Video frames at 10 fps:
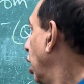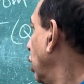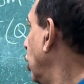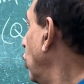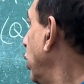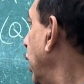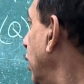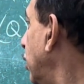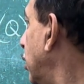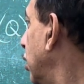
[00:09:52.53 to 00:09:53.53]
You
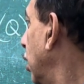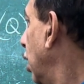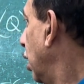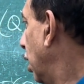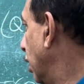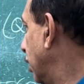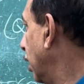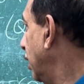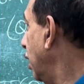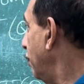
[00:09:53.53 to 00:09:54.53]
reached a
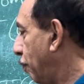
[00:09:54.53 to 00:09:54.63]
certain